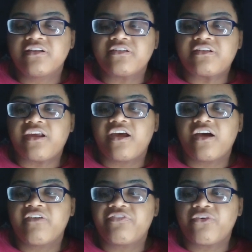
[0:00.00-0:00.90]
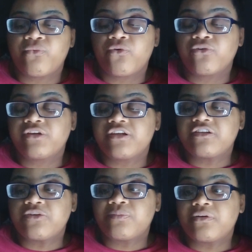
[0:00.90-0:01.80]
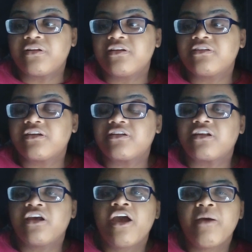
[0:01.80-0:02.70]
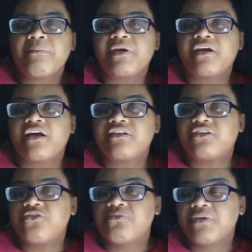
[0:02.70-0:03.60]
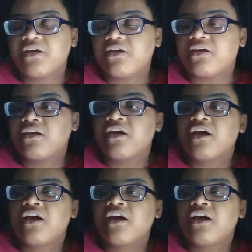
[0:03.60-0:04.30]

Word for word: instead of the word disabilities because to me,